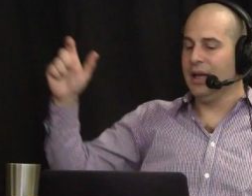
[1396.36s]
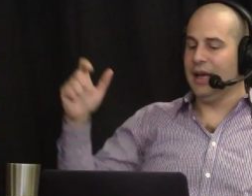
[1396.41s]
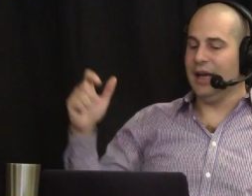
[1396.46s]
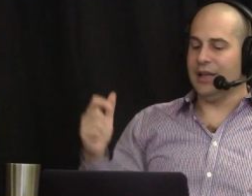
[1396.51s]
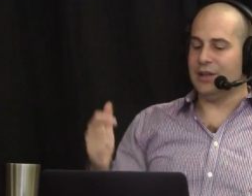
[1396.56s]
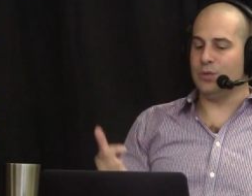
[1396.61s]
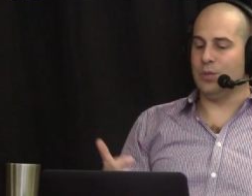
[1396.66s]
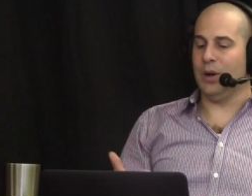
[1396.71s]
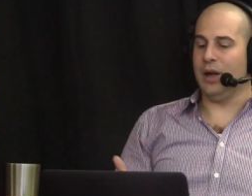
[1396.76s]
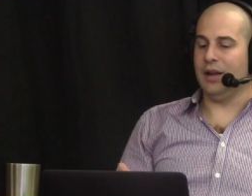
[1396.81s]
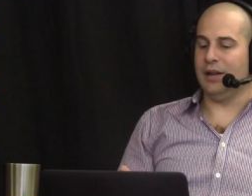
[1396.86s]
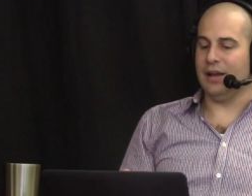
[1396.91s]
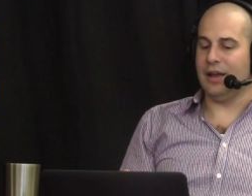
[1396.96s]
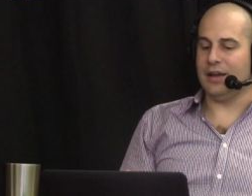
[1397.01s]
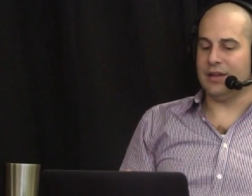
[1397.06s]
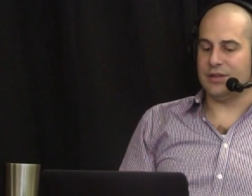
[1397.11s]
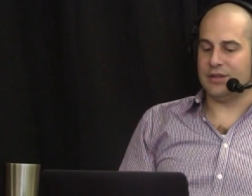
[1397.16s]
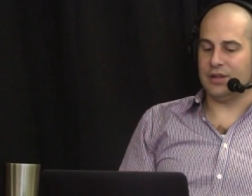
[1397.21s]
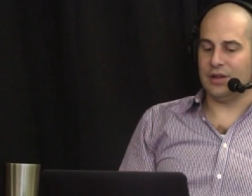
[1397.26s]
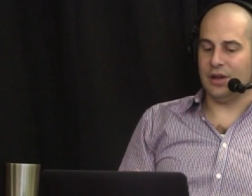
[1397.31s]
as well
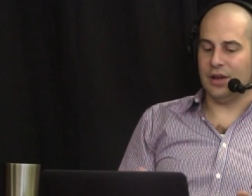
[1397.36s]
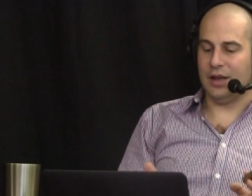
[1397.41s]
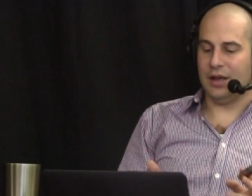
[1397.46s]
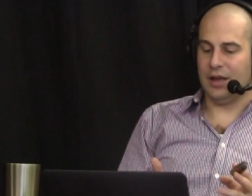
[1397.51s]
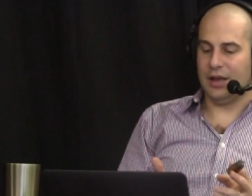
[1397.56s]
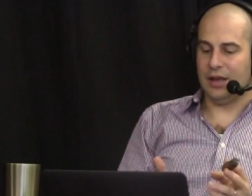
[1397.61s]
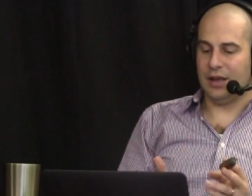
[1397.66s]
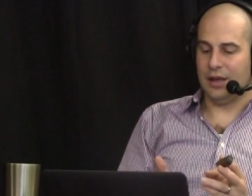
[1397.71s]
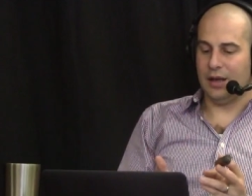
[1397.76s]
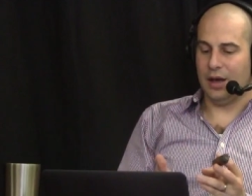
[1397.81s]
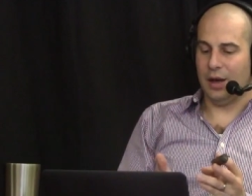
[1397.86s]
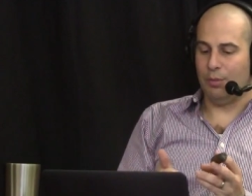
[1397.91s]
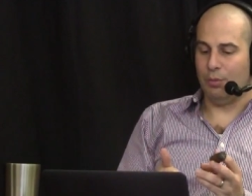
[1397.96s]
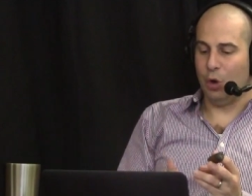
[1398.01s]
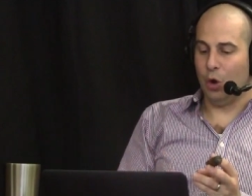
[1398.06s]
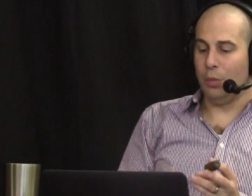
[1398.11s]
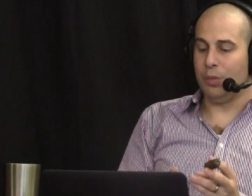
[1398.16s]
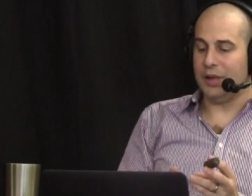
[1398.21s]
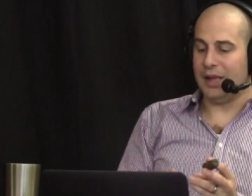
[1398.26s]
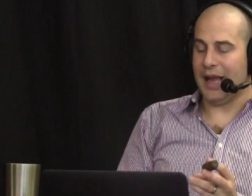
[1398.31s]
as a, a,
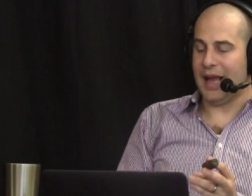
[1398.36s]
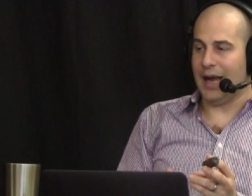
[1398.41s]
mobile